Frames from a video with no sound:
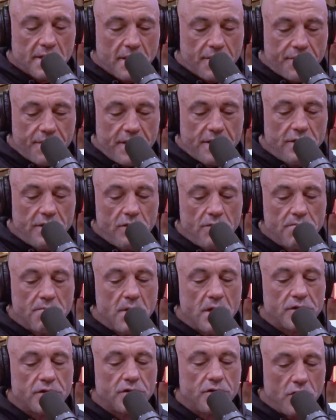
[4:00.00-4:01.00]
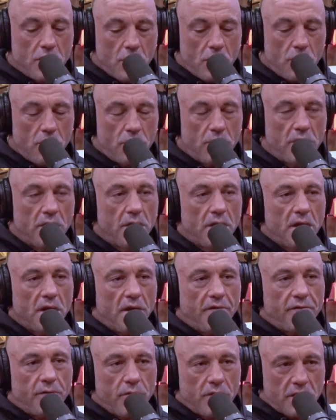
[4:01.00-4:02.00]
thing that you must know
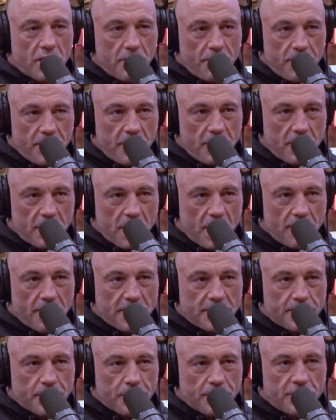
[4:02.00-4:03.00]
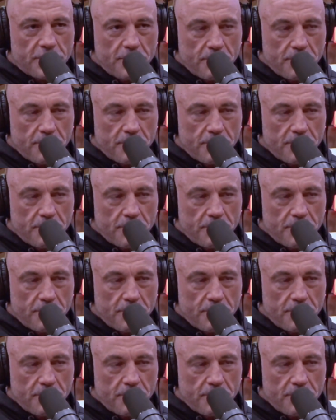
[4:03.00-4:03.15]
if you want to compete in combat sports.